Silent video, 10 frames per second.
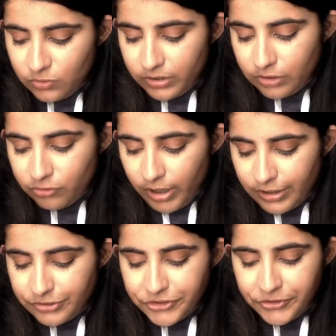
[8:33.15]
Saw him cry
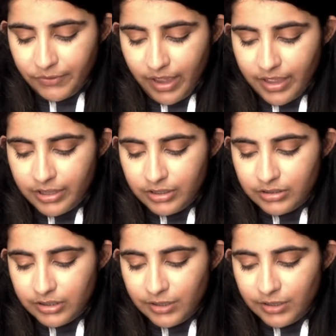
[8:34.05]
too, and